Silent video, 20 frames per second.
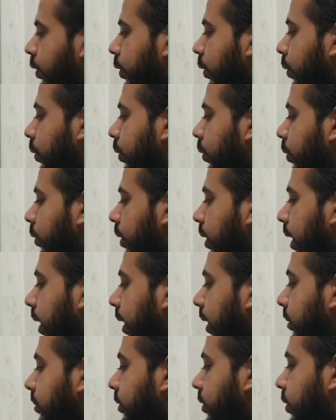2
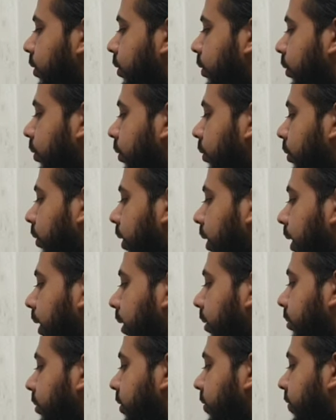times 2
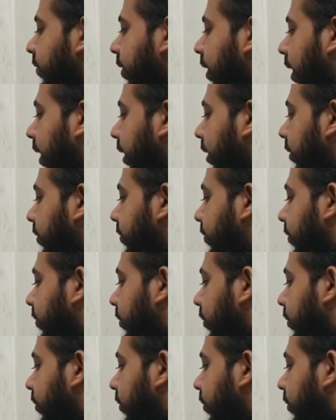times 5,